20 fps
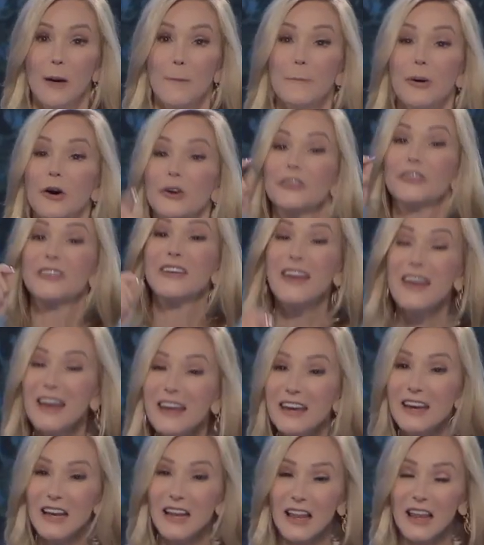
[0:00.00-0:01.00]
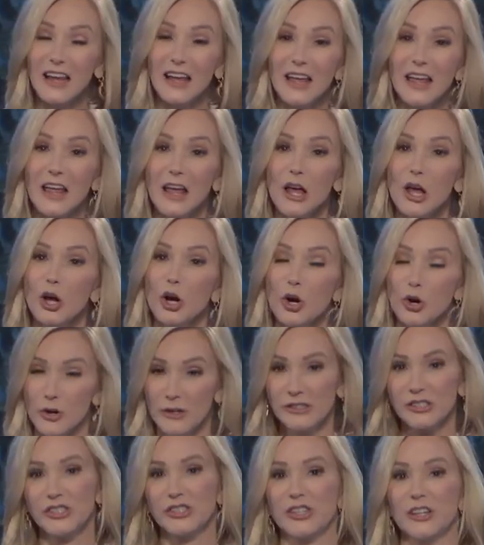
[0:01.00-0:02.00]
Particularly
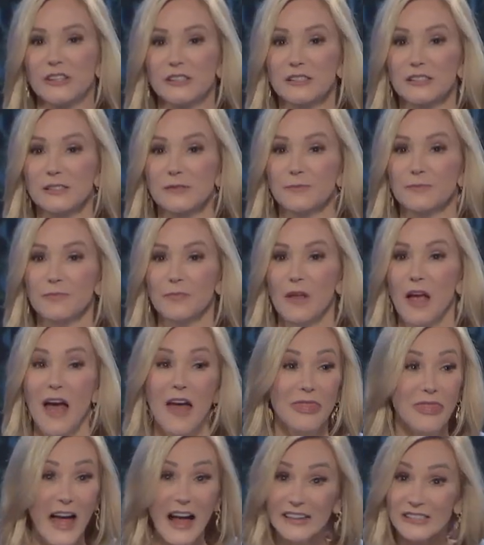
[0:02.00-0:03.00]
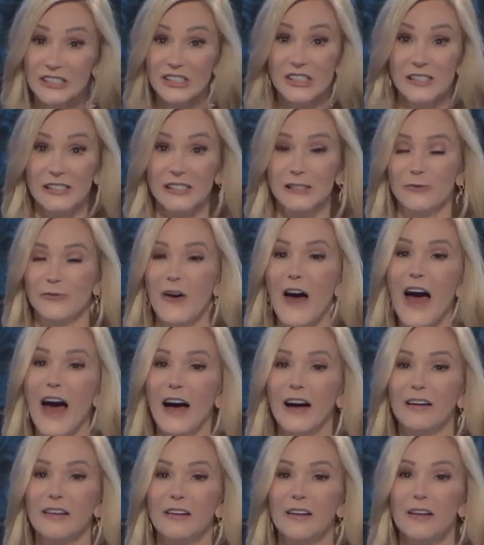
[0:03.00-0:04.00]
Christians. And that's just
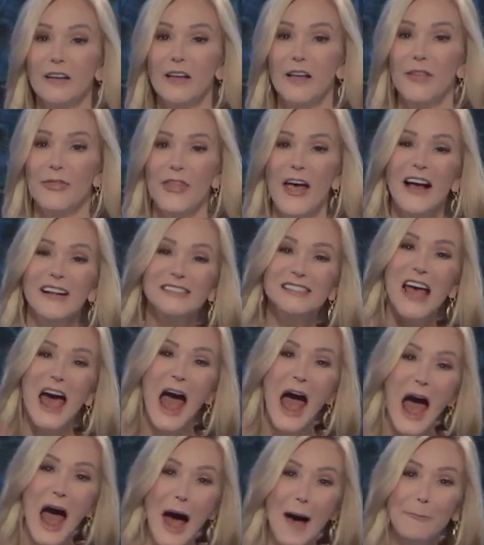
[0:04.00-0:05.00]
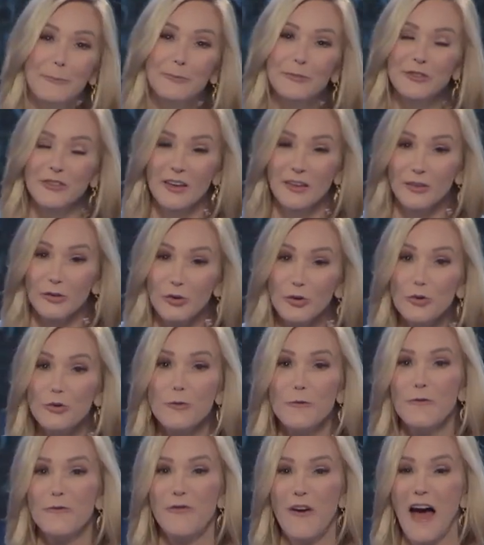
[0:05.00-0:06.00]
fact. That's absolute
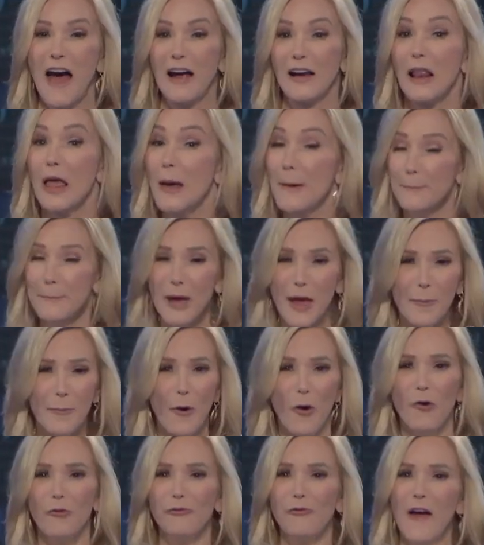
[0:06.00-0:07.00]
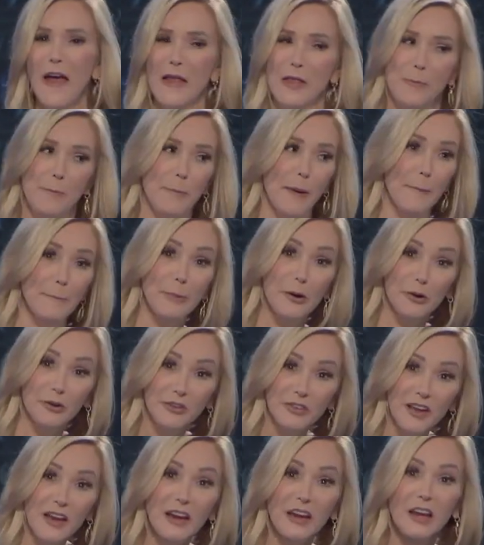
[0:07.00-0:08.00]
fact. People of faith, but
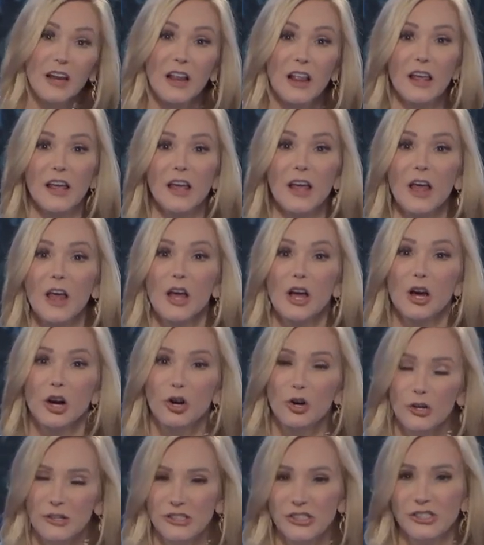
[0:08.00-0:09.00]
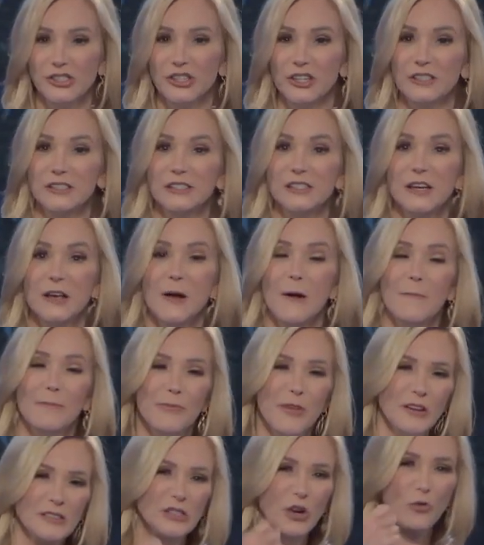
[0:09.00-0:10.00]
particularly Christians.
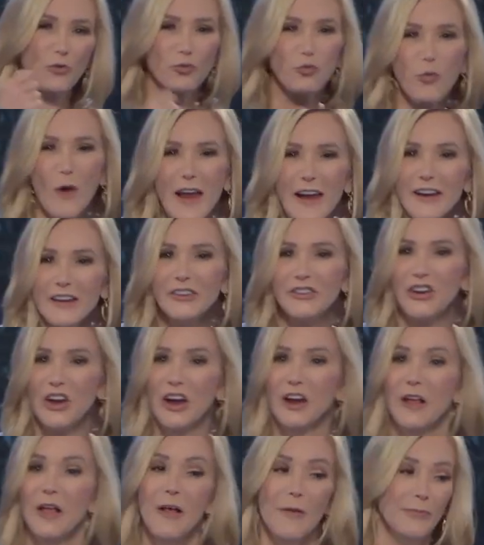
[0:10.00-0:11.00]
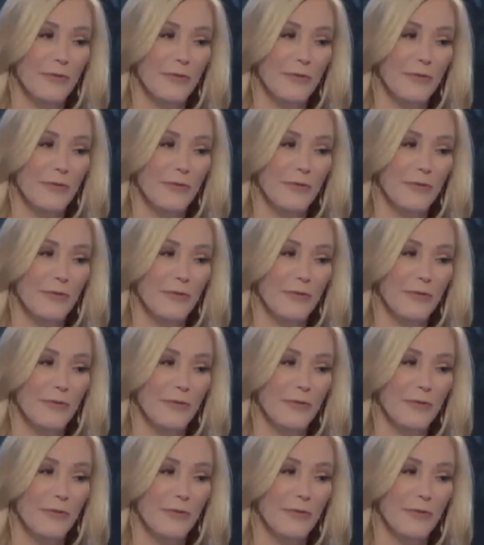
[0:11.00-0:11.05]
There's a raging.